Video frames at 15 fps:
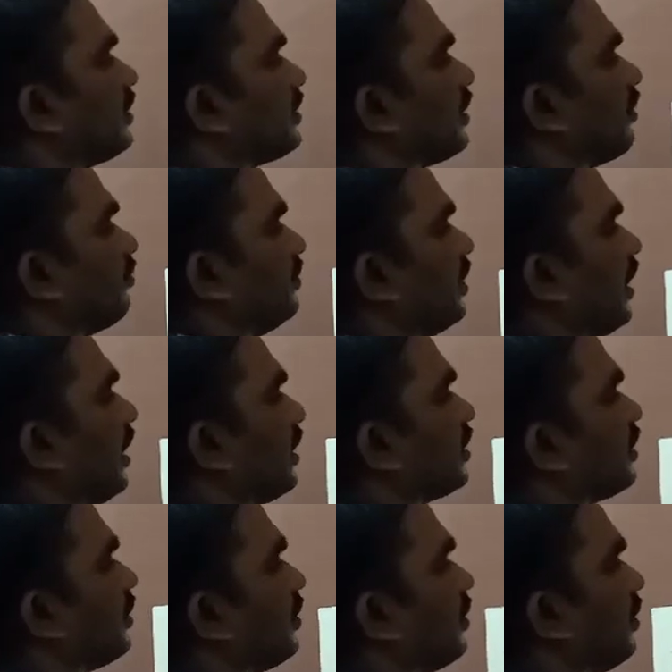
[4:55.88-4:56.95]
a
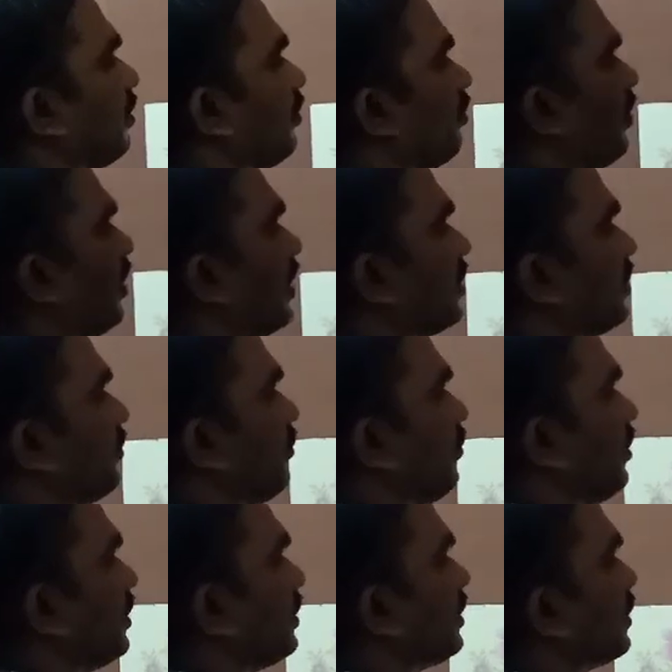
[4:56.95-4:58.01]
subject plus
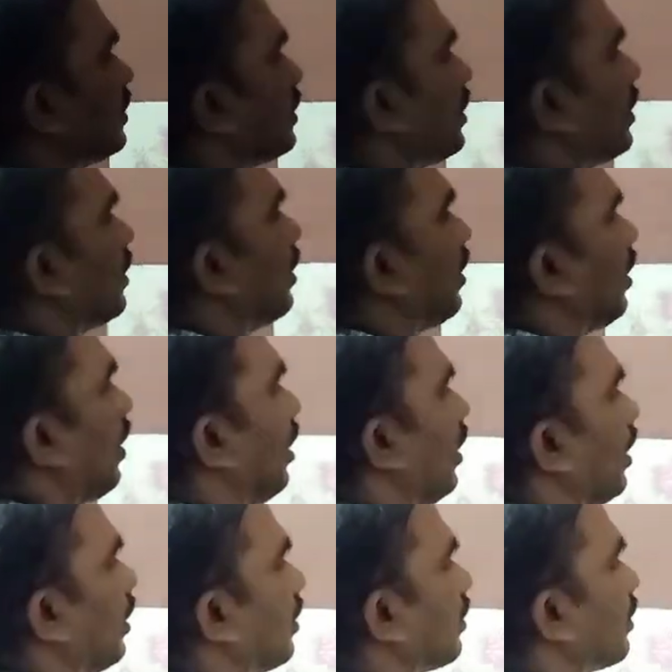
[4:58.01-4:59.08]
was
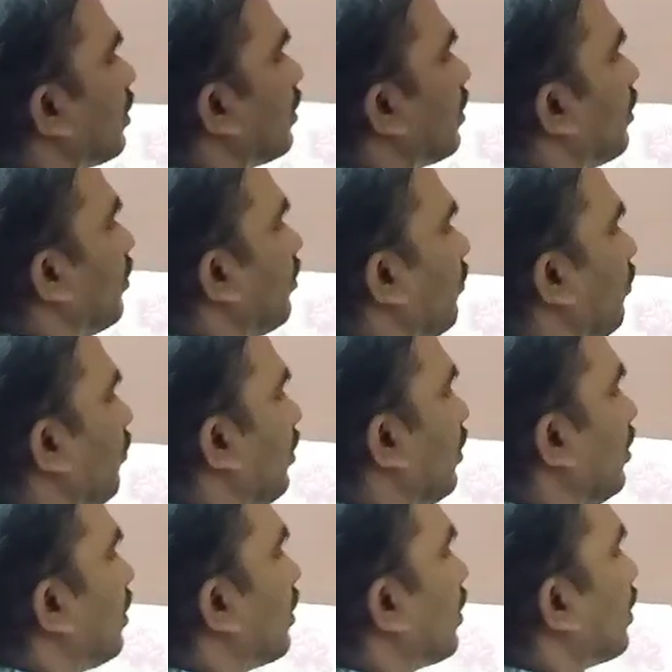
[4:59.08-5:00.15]
or were